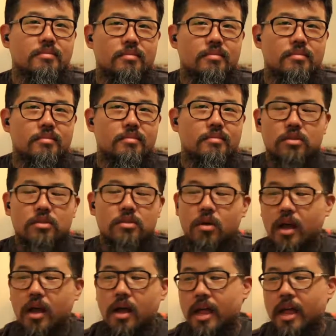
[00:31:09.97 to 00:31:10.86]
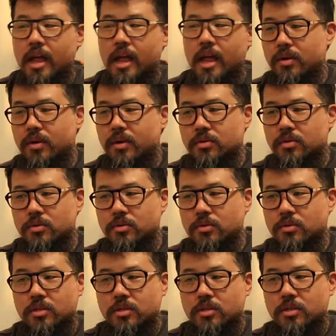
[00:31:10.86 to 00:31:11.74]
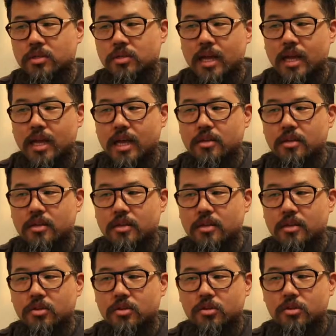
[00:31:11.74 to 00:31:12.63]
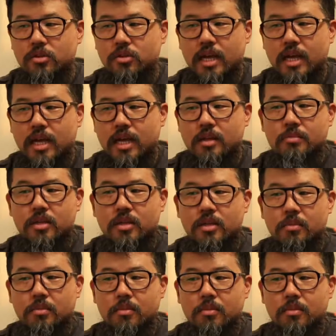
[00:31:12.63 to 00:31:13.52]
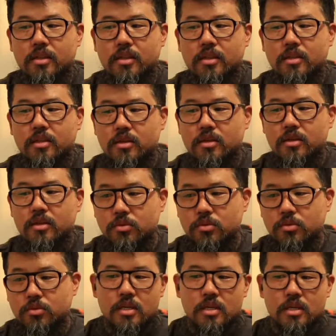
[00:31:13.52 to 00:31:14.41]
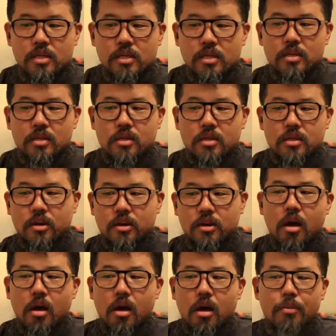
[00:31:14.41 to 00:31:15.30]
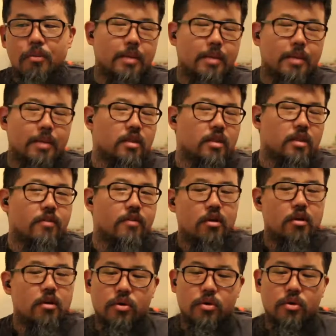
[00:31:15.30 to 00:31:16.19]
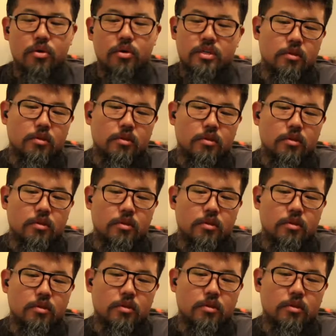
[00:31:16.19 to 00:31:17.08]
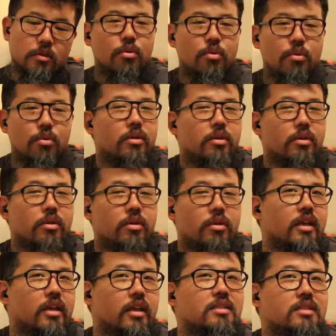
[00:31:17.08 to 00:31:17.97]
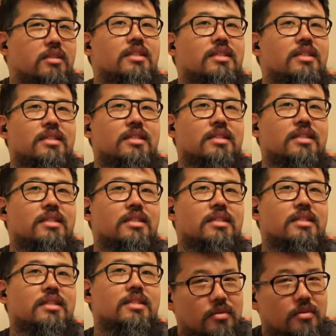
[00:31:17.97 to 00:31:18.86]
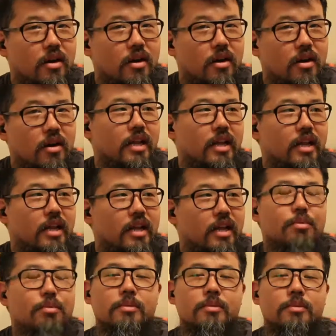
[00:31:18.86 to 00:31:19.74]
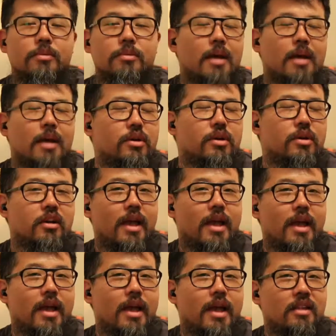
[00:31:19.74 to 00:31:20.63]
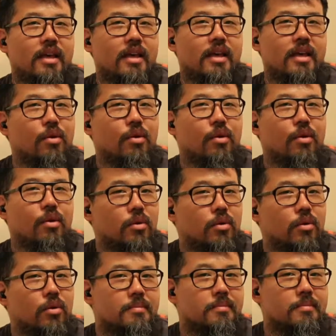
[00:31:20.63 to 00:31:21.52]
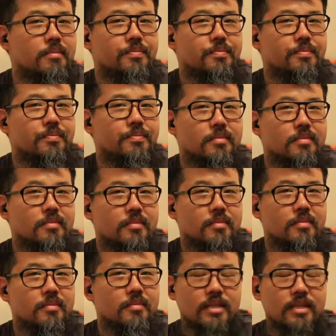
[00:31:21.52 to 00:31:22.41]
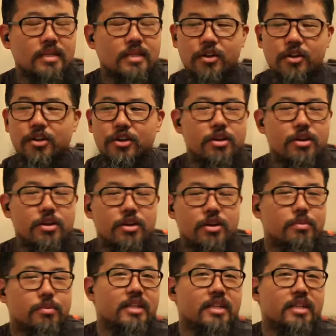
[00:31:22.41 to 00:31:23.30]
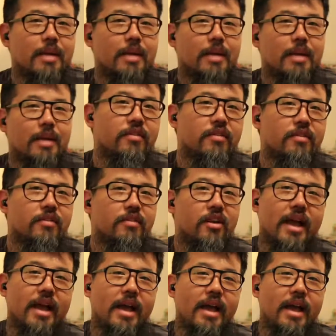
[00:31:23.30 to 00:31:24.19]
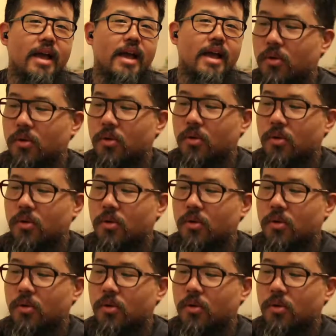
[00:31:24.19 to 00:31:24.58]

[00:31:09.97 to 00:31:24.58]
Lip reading: So anyone who's who's kind of playing who's oh, poor Demi Lovato, poor Demi Lovato, oh, you poor thing, just stop. All right, stop putting her back in that hole. That's all you're doing. You're putting Demi Lovato back in that hole.